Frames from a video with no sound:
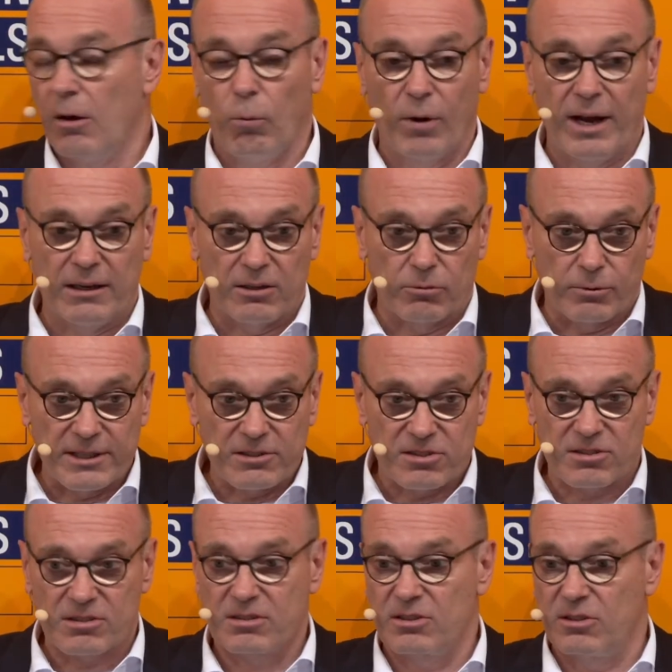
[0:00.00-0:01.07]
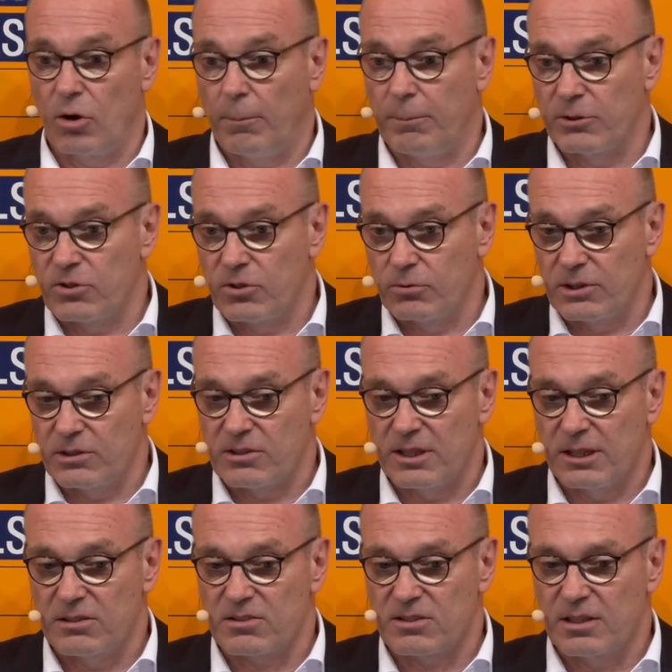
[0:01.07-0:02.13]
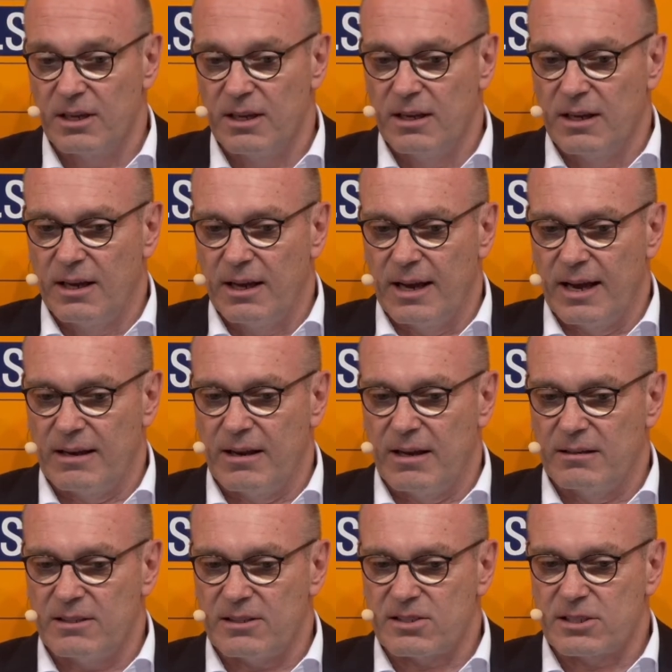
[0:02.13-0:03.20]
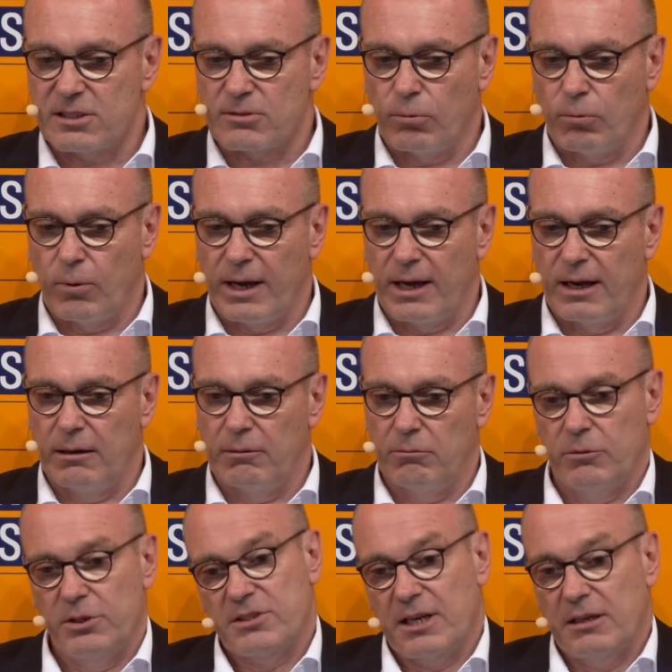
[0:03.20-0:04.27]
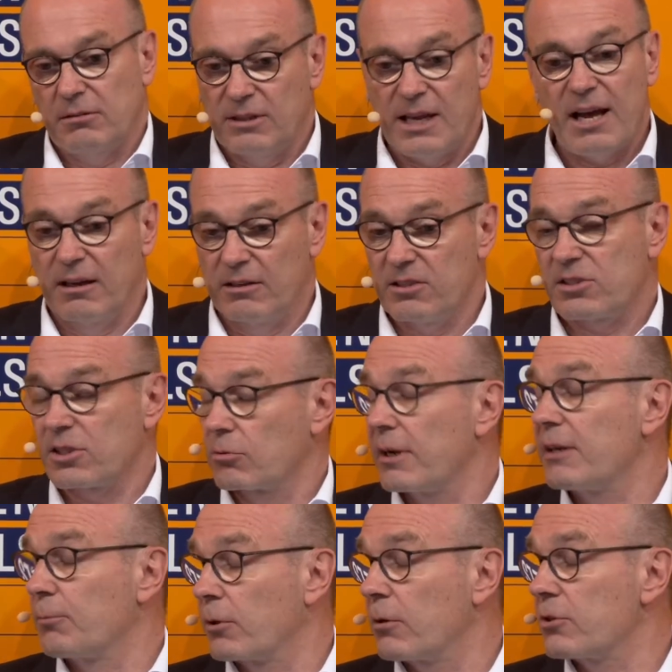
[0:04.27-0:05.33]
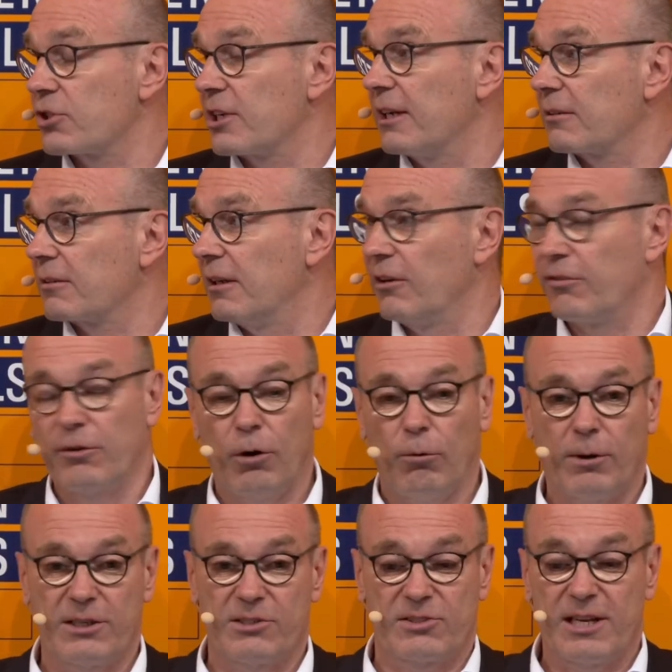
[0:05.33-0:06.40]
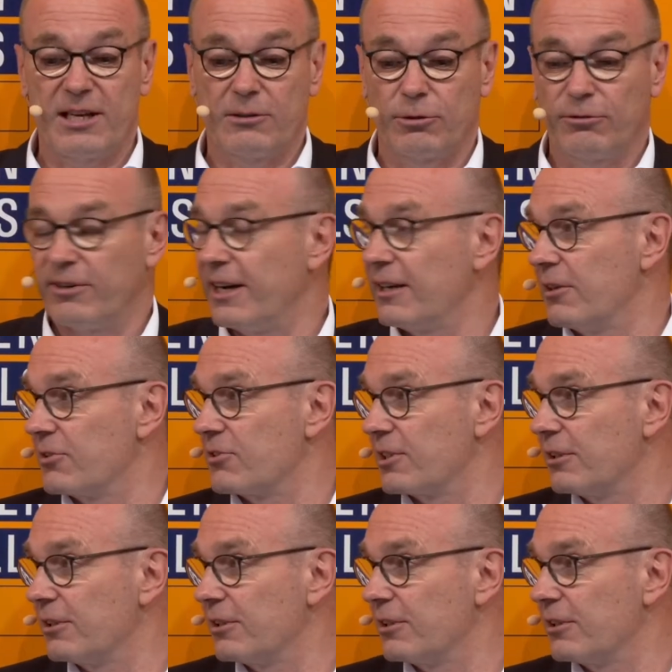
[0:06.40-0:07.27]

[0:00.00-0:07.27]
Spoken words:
Where the risks, the opportunities, and this is where we said, yeah, that's a great project, and if no one is there to finance it,